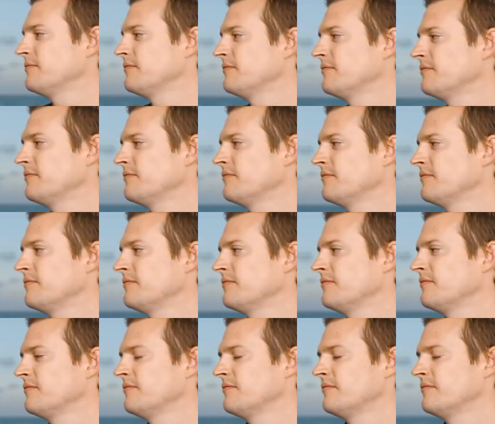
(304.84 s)

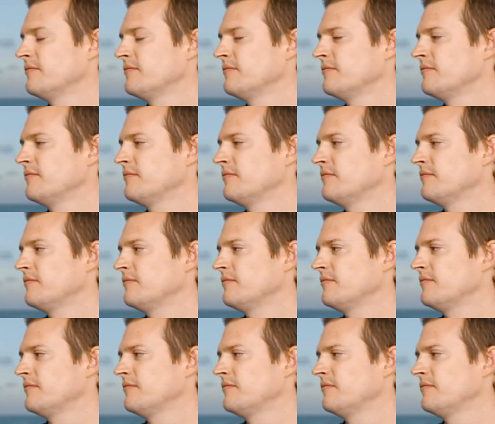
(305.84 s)

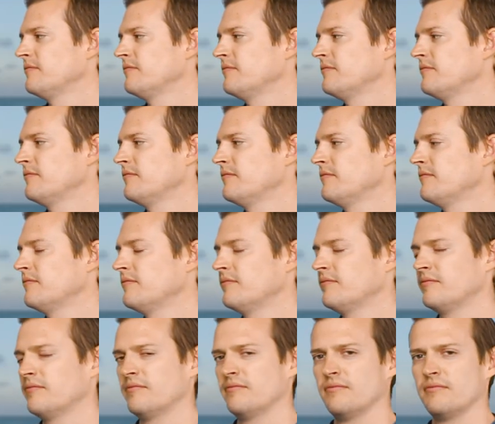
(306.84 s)

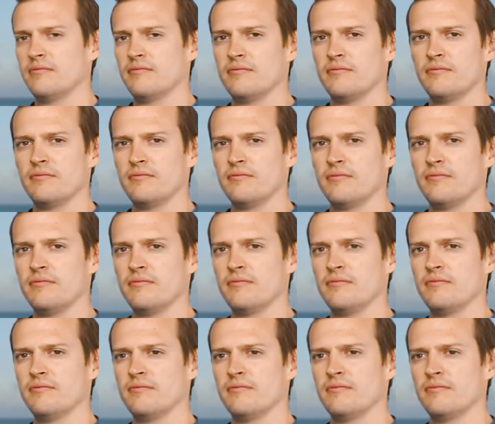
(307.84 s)
The person shown says nothing.